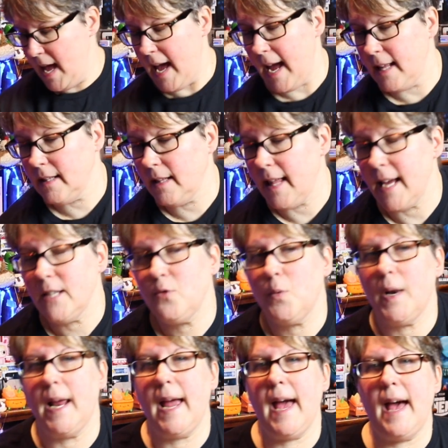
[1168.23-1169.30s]
And the last
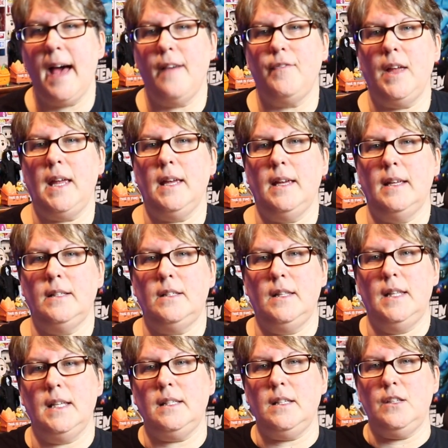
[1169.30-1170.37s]
one I have is,
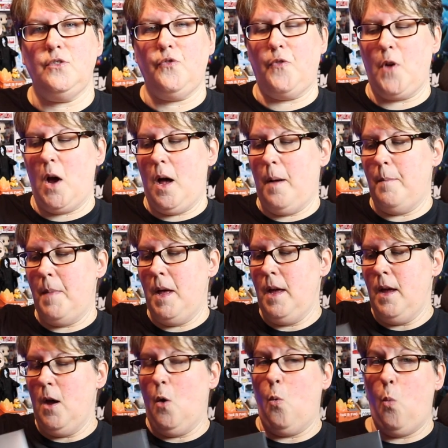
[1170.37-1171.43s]
this is from
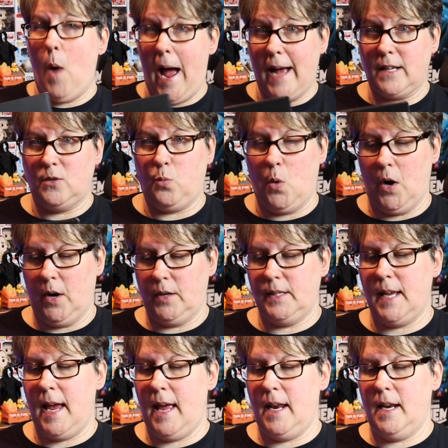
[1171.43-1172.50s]
Waxworks
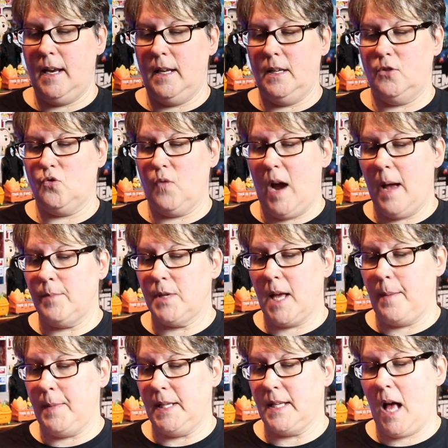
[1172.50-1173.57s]
and it is Rob
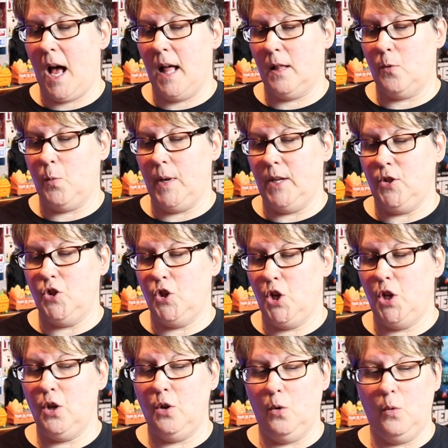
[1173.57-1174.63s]
Zombie's Halloween
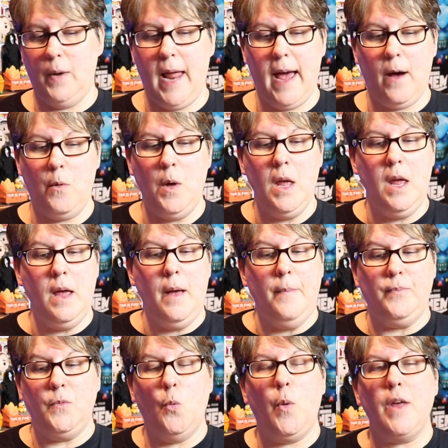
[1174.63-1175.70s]
2. Now,
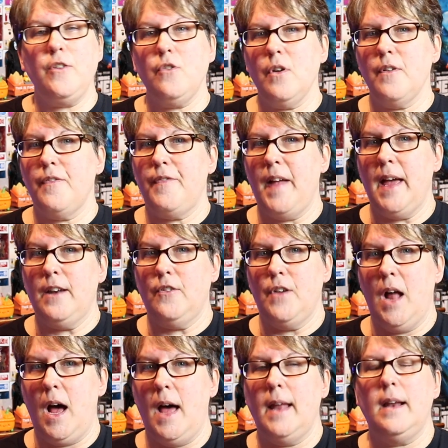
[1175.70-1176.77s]
whether you're a fan or
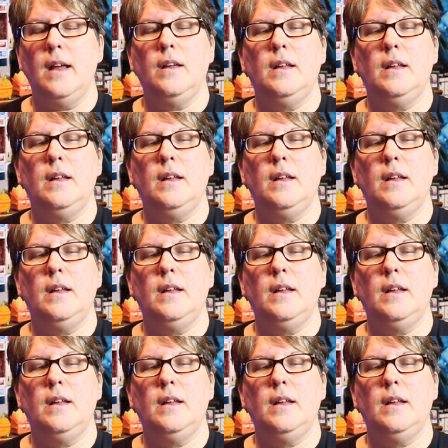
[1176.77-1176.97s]
not,